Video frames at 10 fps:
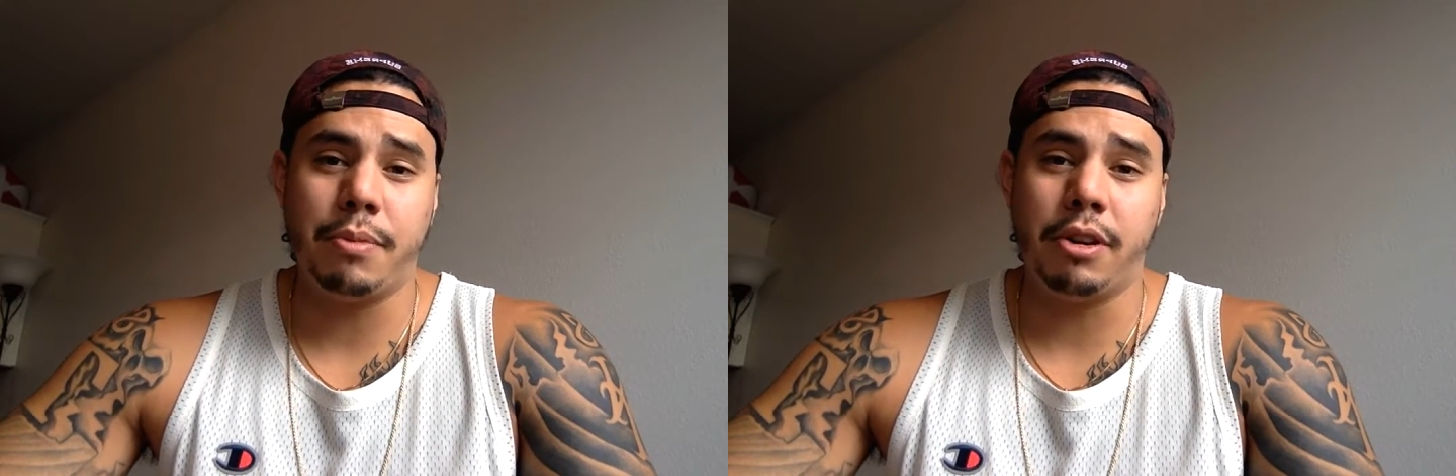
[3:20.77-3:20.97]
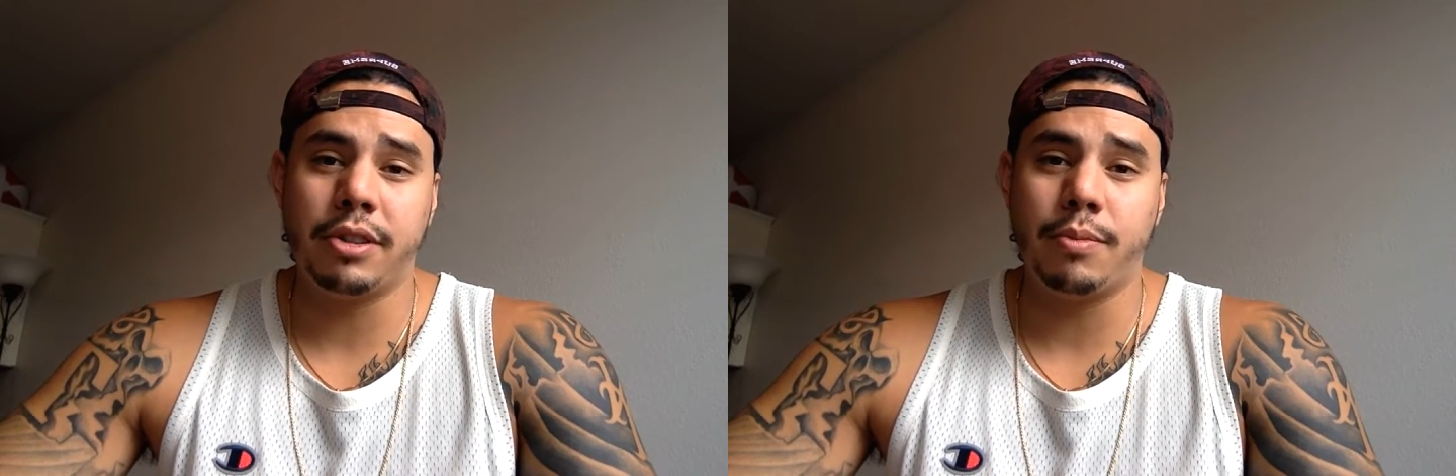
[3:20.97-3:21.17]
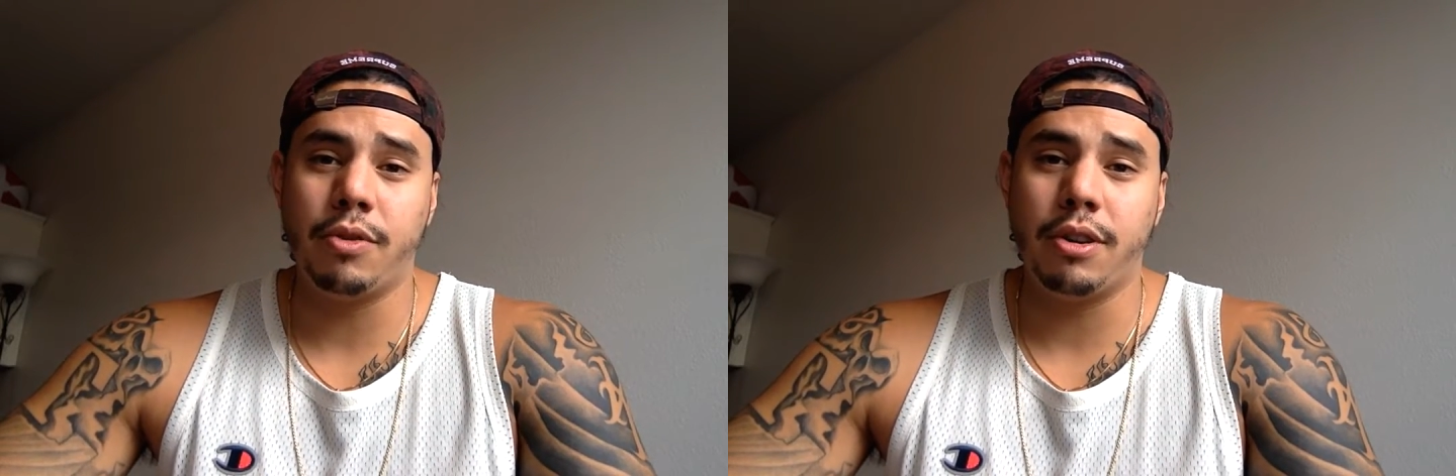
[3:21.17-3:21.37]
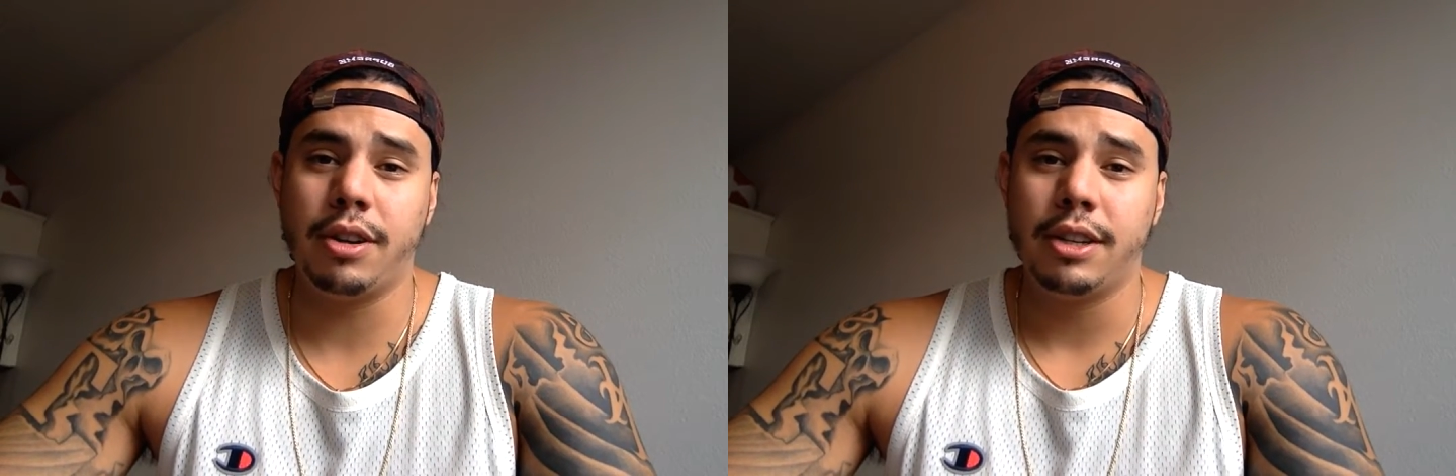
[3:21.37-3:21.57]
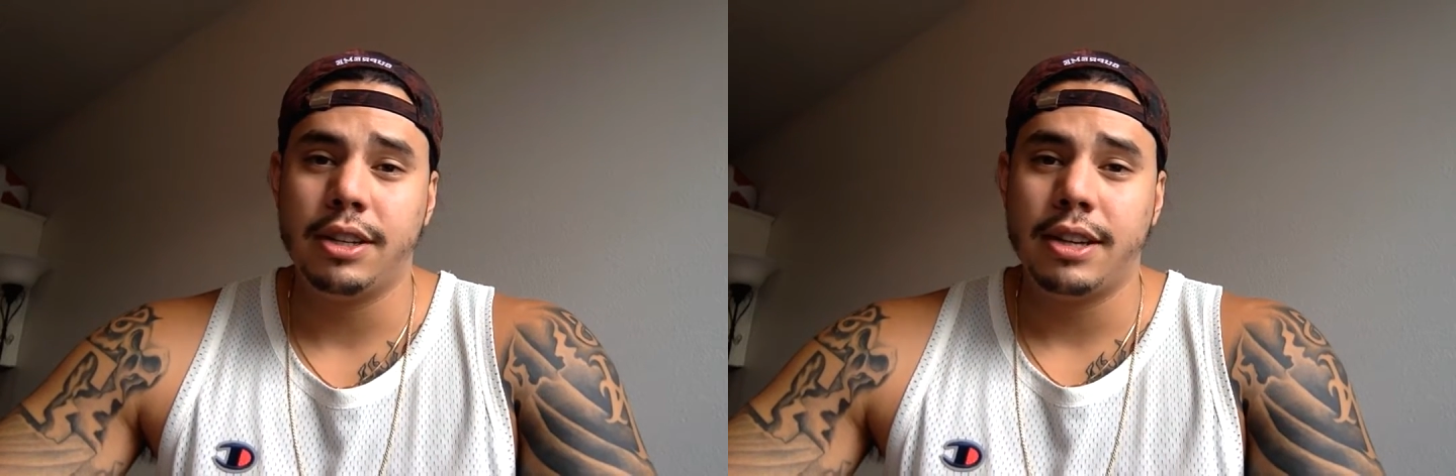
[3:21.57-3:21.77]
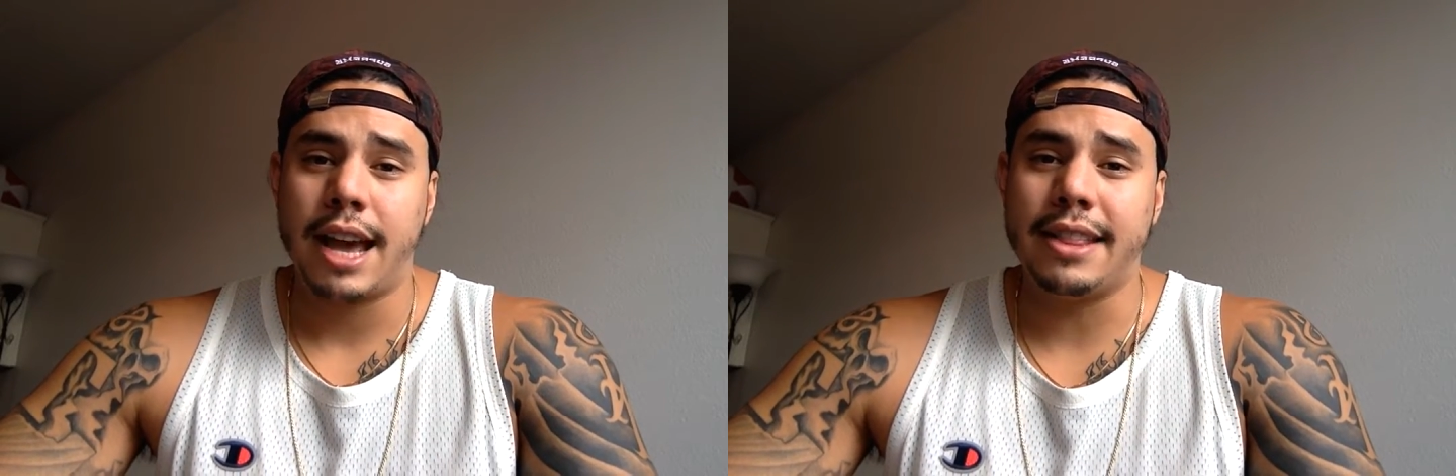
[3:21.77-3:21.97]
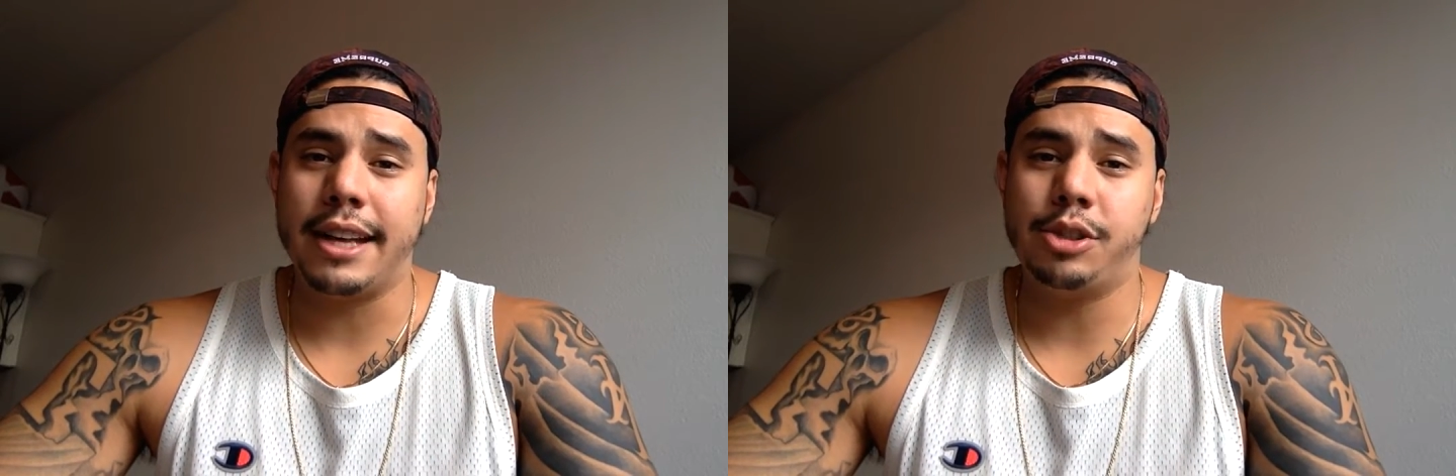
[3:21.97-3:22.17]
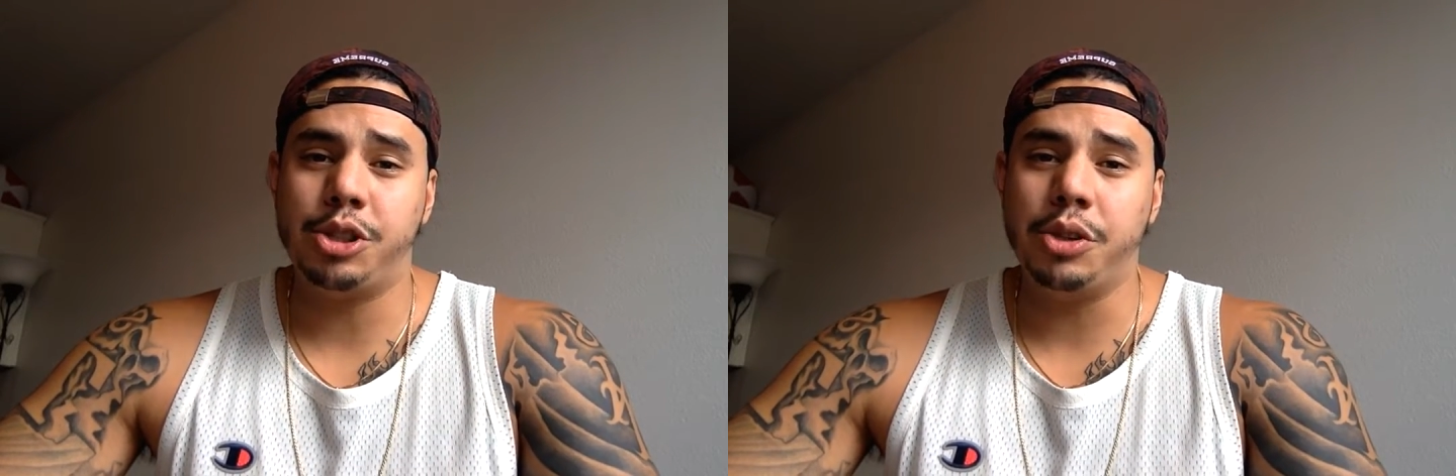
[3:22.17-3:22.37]
Baltimore had
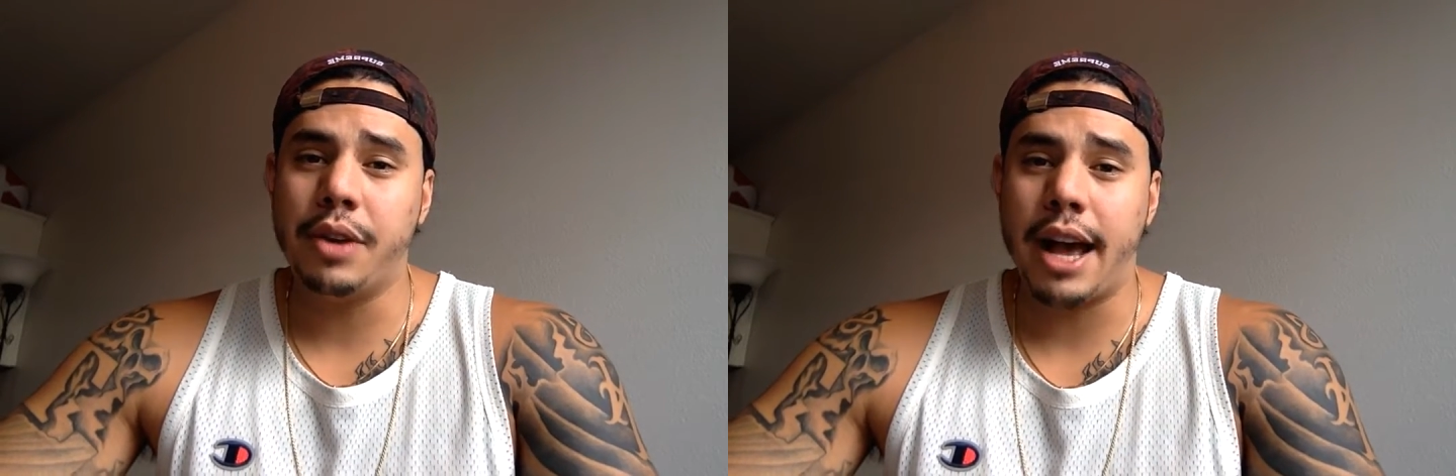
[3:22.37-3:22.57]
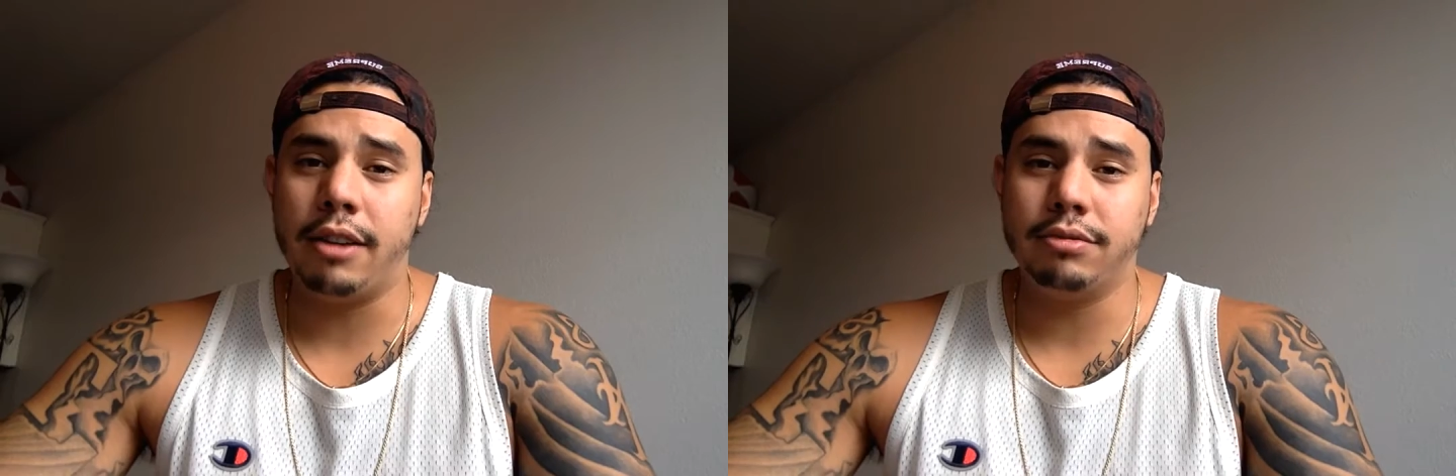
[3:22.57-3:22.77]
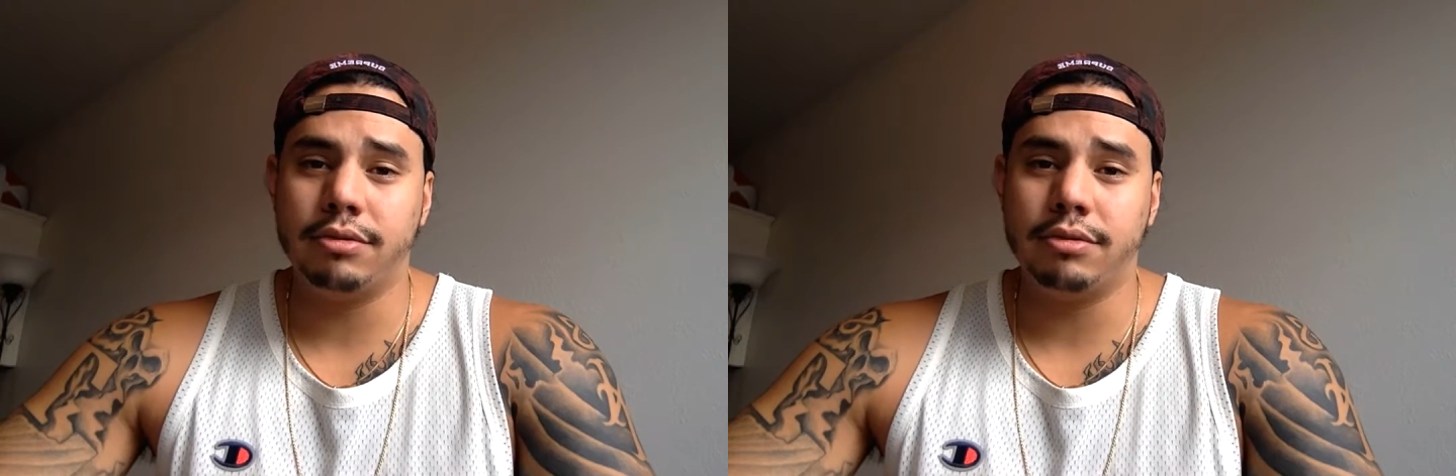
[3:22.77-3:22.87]
that shootout,